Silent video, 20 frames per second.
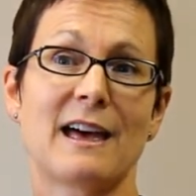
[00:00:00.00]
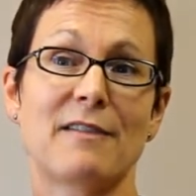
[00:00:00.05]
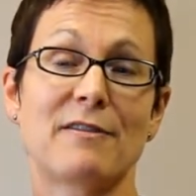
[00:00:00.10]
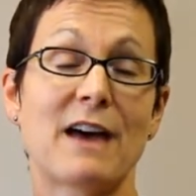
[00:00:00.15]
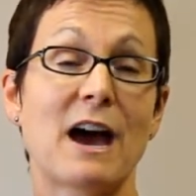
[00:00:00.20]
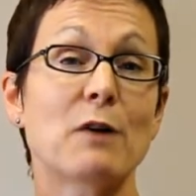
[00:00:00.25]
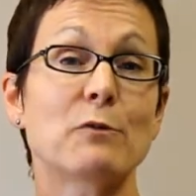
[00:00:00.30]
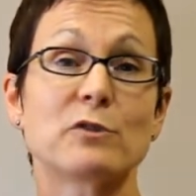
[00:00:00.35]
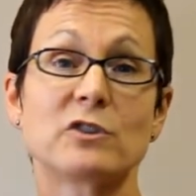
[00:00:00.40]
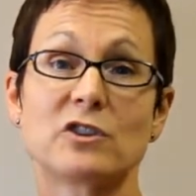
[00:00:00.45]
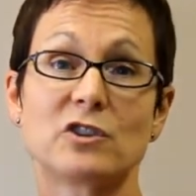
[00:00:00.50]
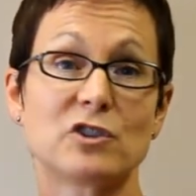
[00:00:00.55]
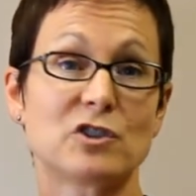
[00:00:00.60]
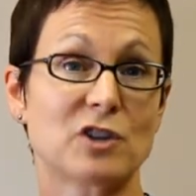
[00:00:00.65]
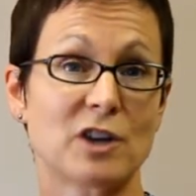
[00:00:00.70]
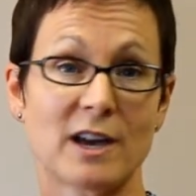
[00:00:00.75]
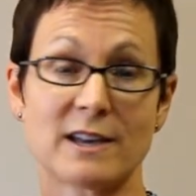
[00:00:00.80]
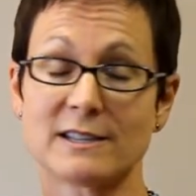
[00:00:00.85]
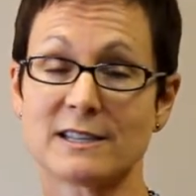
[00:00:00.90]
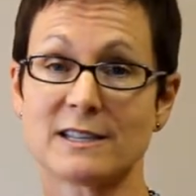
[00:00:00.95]
That was
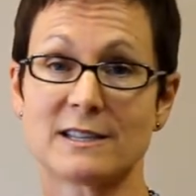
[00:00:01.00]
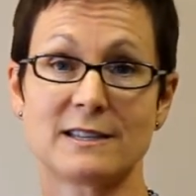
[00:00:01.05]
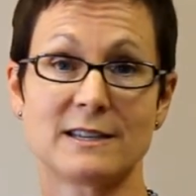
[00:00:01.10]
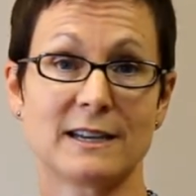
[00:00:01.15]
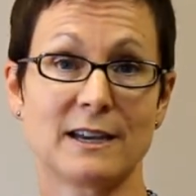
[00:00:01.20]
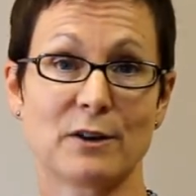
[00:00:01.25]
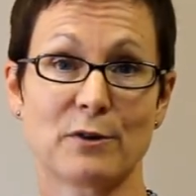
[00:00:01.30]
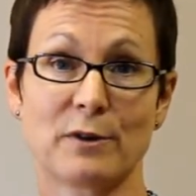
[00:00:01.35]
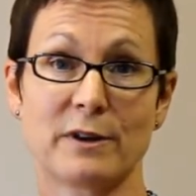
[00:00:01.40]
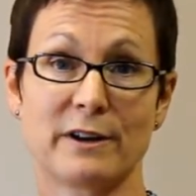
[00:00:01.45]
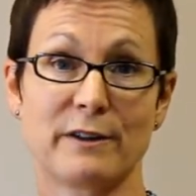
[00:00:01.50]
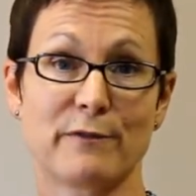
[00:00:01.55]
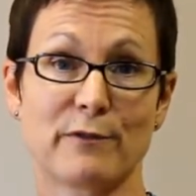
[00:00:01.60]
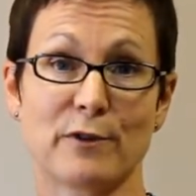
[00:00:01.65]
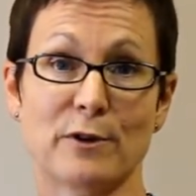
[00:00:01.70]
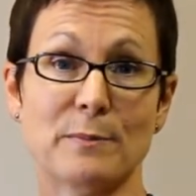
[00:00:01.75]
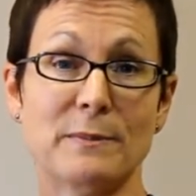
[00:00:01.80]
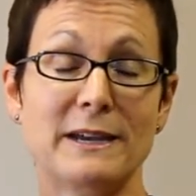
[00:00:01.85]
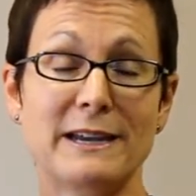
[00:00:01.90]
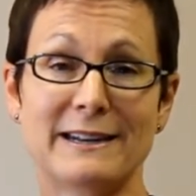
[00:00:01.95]
just to get ready for
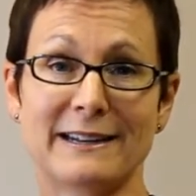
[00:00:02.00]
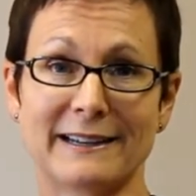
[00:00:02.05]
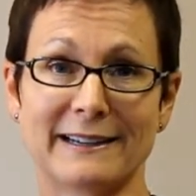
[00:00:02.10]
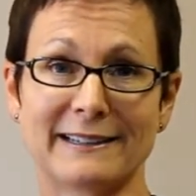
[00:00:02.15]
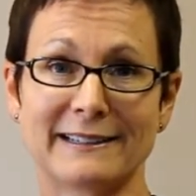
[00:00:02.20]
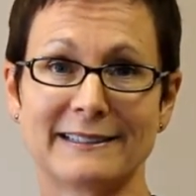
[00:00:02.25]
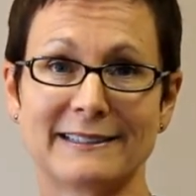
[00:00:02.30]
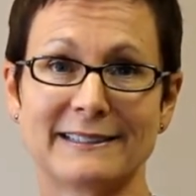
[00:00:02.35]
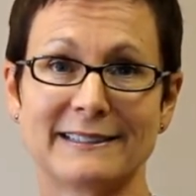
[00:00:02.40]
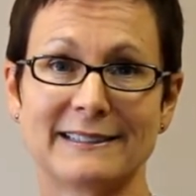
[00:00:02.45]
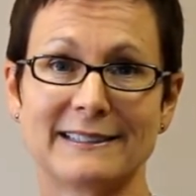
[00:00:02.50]
a meeting.